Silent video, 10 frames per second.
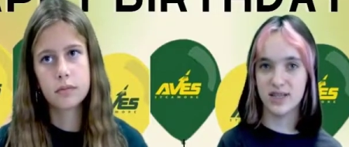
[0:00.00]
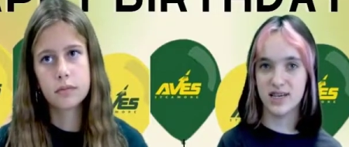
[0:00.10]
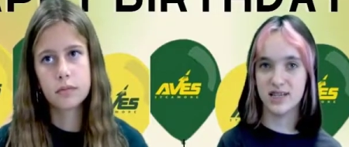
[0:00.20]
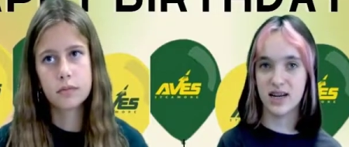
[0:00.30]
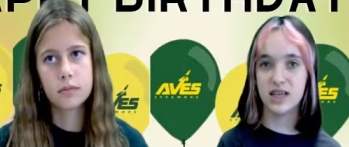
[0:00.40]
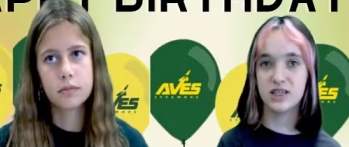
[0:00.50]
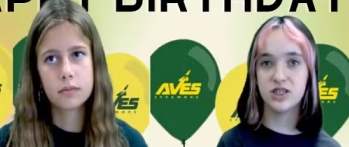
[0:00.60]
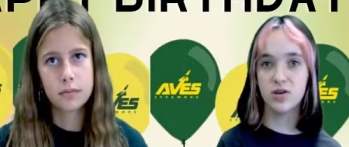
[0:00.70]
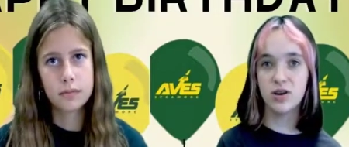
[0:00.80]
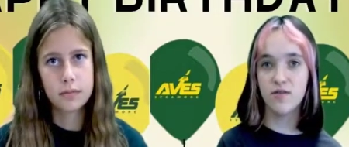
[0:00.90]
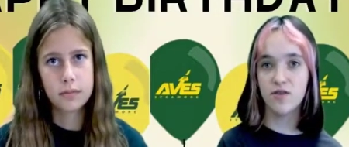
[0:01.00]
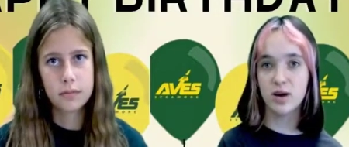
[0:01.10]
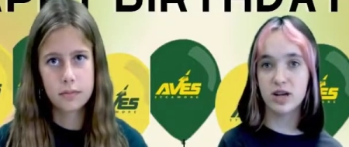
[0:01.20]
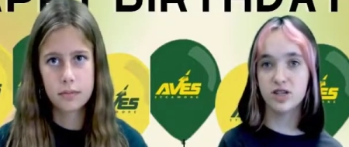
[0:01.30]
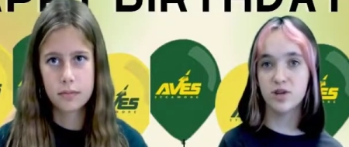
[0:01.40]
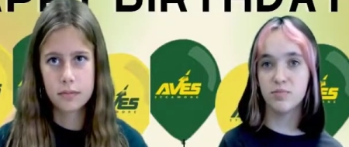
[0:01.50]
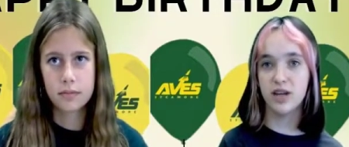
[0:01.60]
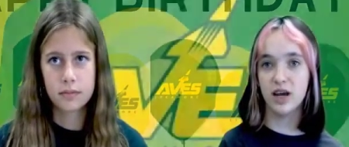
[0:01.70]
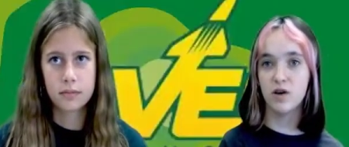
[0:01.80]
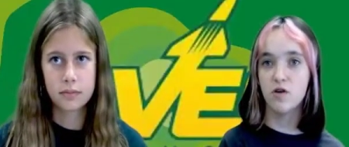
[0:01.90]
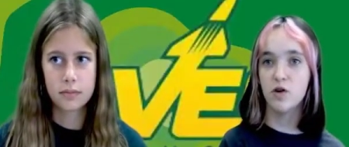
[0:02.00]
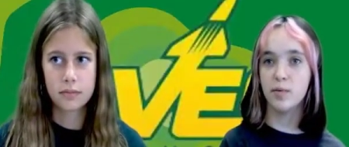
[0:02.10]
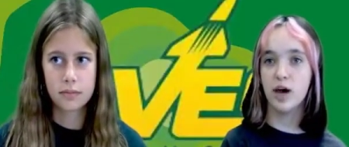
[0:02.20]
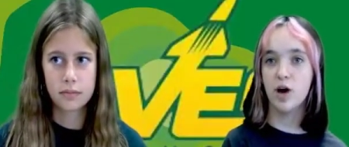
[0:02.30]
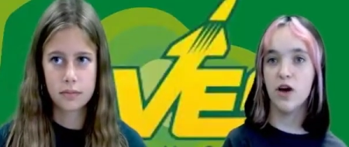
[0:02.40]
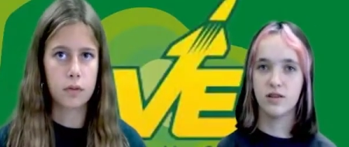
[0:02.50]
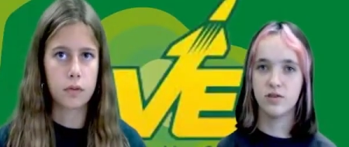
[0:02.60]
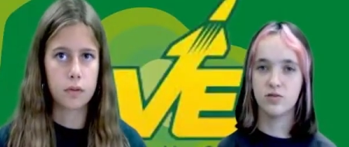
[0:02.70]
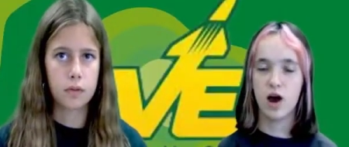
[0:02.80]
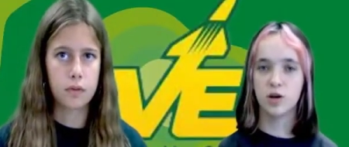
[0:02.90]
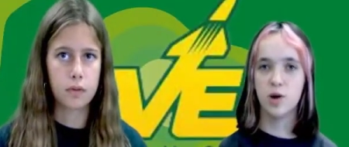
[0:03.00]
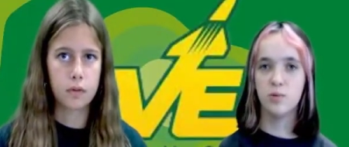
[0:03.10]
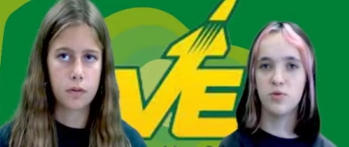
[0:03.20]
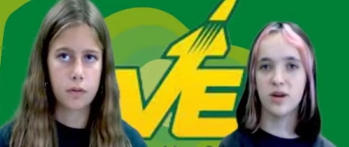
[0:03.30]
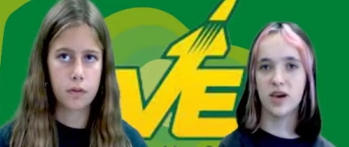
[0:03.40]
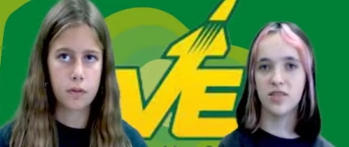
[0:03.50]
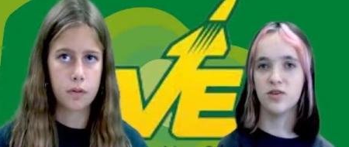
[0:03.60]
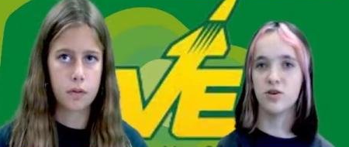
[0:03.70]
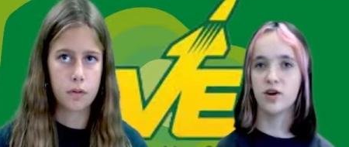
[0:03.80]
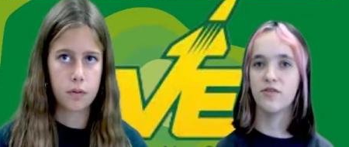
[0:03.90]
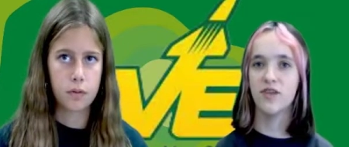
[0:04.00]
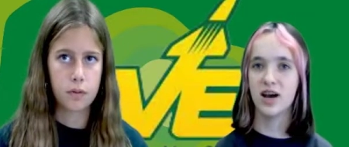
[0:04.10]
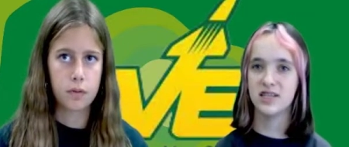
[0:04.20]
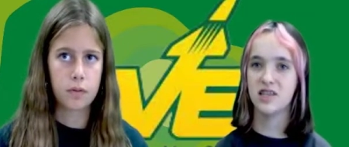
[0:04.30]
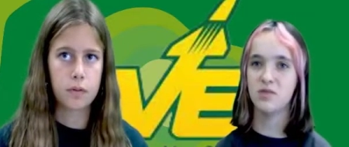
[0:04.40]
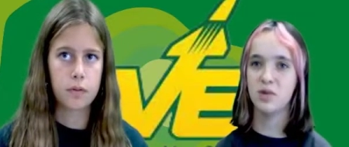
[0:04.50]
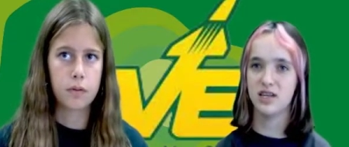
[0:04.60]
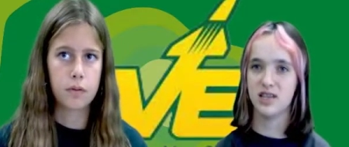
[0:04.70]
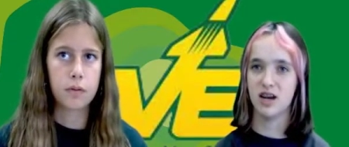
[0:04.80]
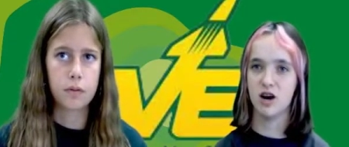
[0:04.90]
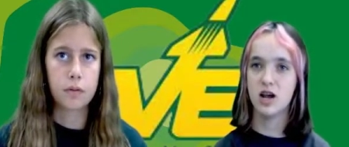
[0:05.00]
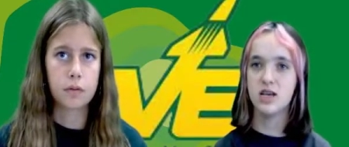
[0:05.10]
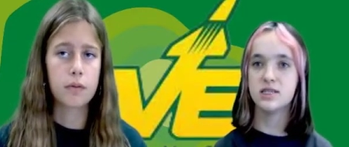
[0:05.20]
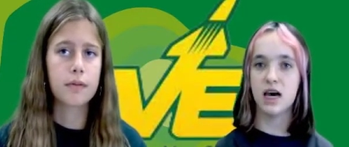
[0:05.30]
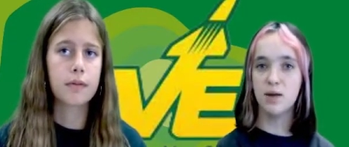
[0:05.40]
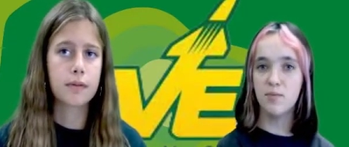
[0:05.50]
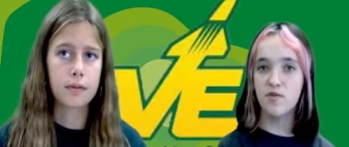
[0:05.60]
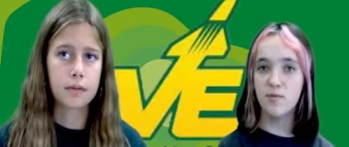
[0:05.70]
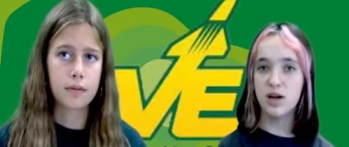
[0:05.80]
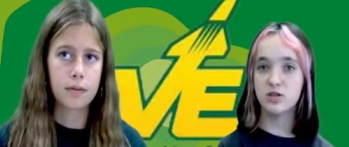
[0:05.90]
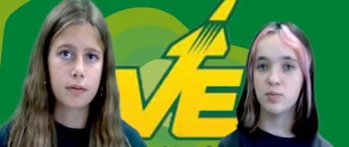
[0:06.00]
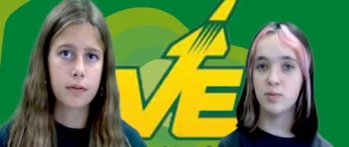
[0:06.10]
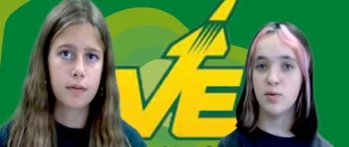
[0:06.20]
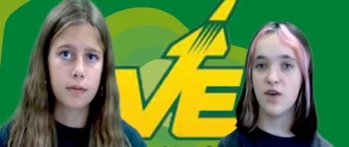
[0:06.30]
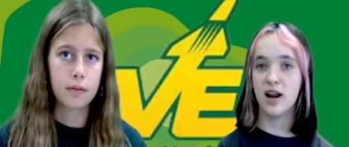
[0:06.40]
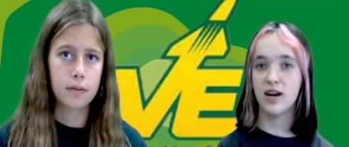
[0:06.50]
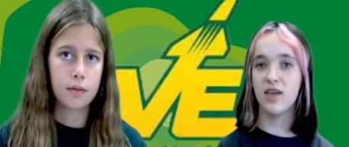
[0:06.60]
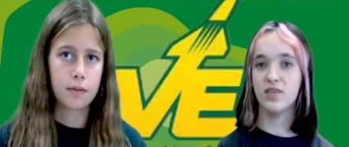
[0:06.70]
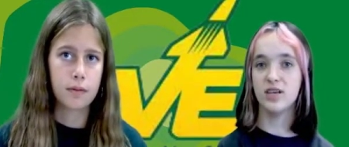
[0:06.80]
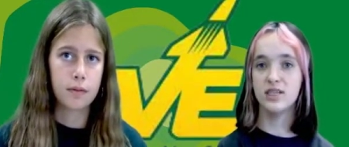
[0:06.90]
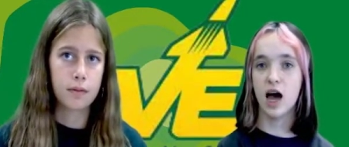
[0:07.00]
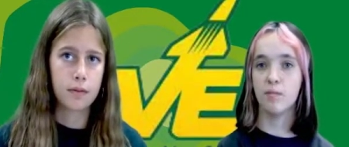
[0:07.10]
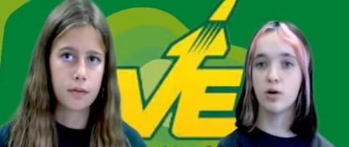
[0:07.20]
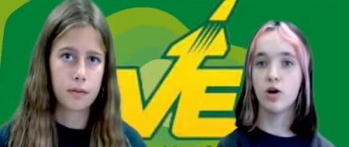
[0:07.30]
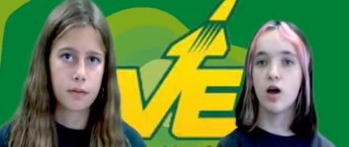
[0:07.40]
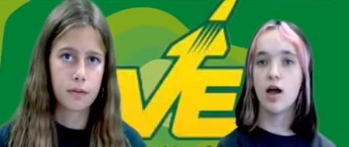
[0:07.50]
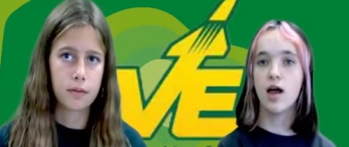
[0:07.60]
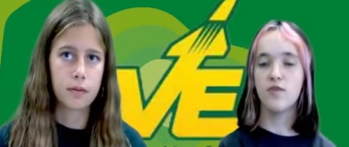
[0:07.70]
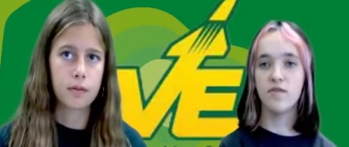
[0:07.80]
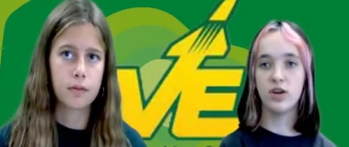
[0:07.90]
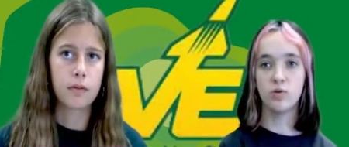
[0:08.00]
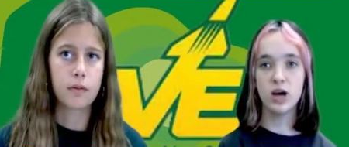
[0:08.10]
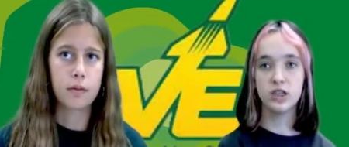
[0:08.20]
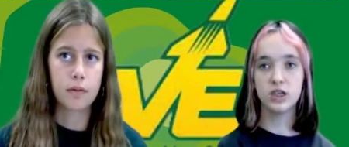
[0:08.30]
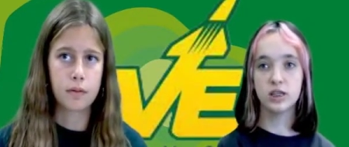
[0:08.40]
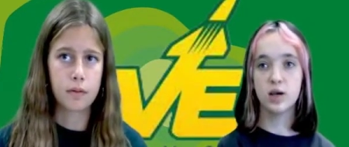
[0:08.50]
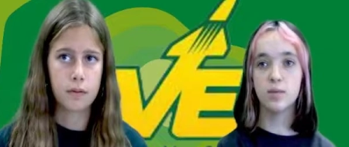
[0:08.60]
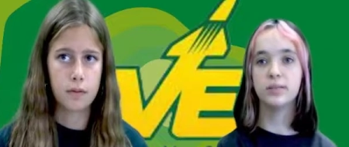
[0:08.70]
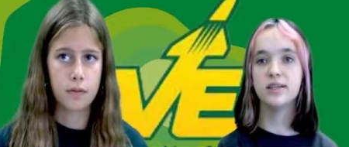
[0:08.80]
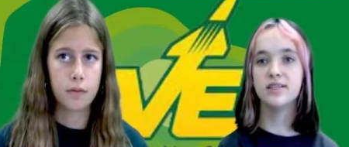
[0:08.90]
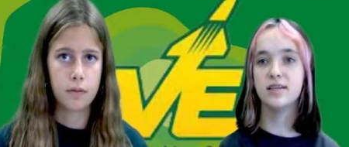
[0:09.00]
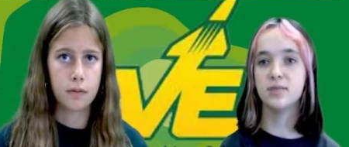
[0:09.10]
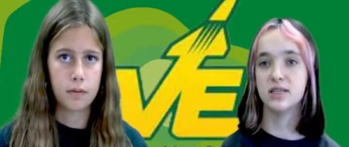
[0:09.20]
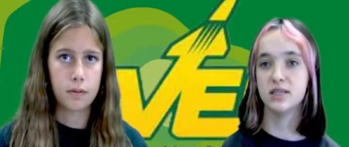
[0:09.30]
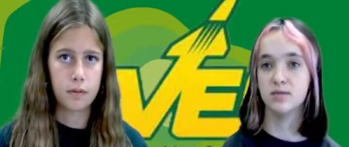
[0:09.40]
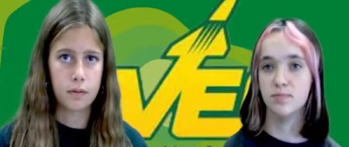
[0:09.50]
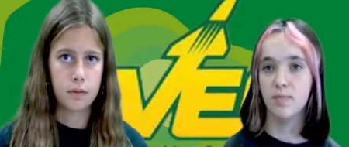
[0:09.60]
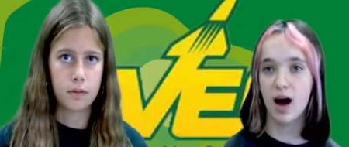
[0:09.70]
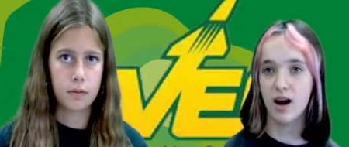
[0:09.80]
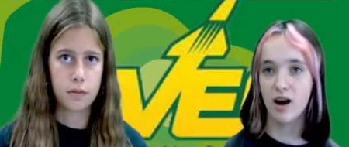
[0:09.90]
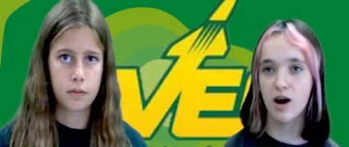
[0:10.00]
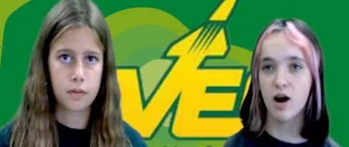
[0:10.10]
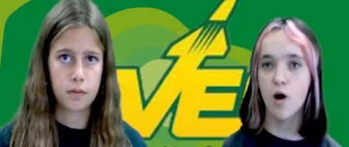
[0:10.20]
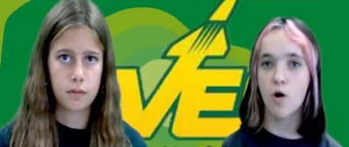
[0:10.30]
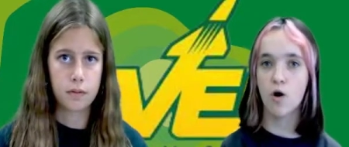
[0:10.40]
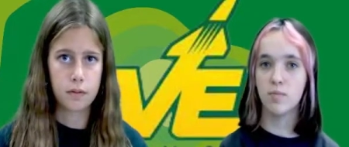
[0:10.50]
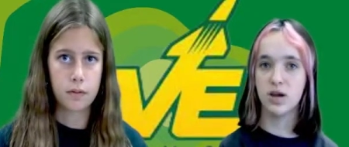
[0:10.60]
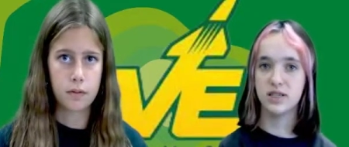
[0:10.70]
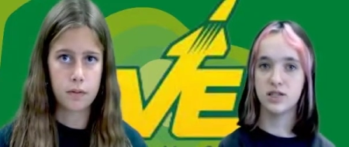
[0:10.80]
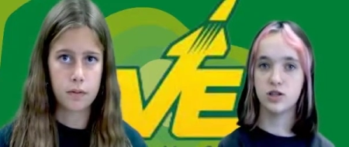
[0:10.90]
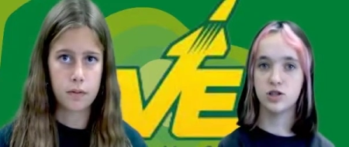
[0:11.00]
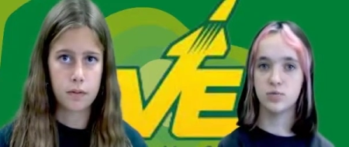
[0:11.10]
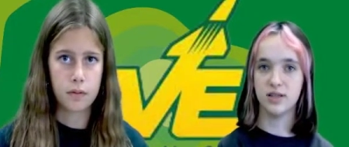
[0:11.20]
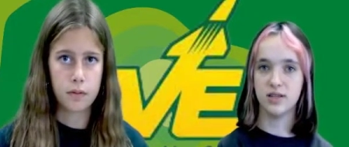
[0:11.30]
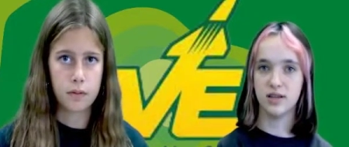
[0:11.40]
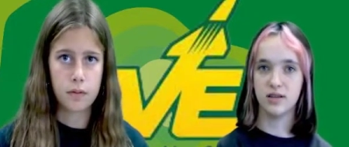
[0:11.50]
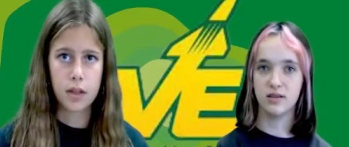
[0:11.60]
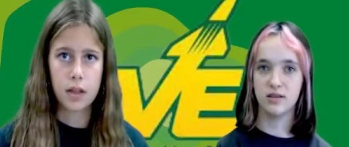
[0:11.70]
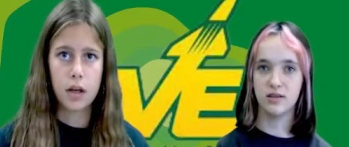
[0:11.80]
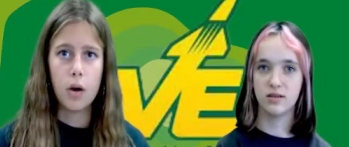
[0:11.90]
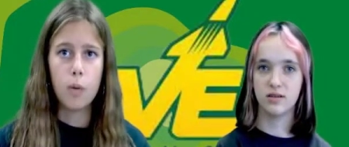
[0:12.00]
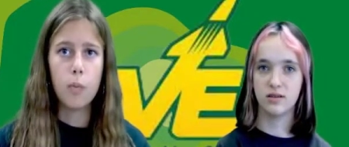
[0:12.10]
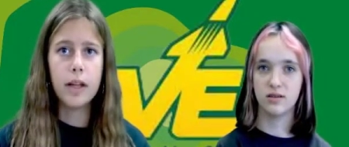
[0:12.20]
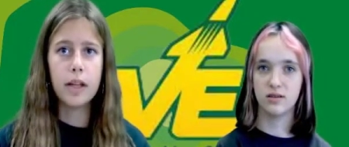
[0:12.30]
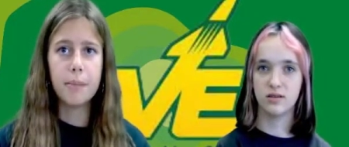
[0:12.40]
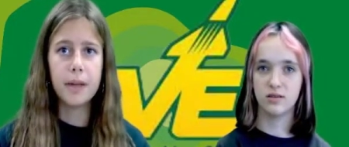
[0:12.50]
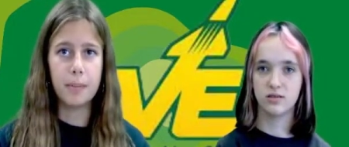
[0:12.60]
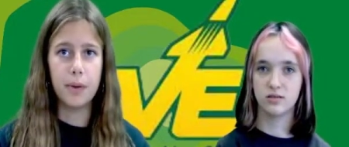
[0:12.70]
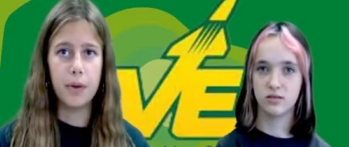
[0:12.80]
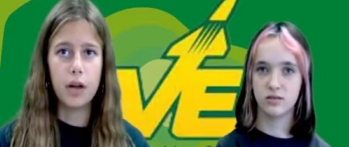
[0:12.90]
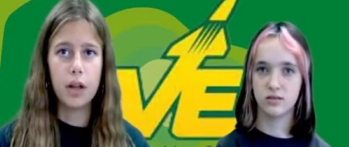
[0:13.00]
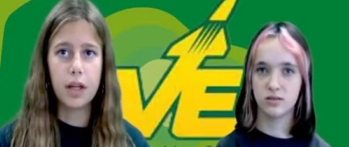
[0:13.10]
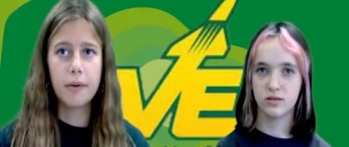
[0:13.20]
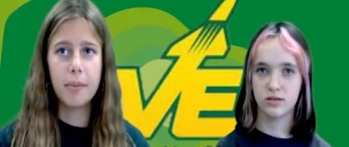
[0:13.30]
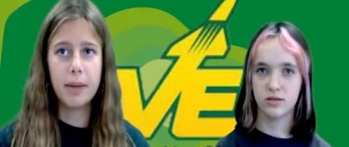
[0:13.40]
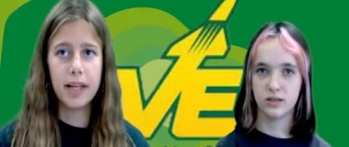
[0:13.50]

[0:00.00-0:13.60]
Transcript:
Speaker 1: season. A student informational meeting will be held October 20th during Flex in the Media Center. Sign-up information will be provided at this time. If you have any questions, please see Mrs. Meyer or Miss Swinson. We the people. There will be an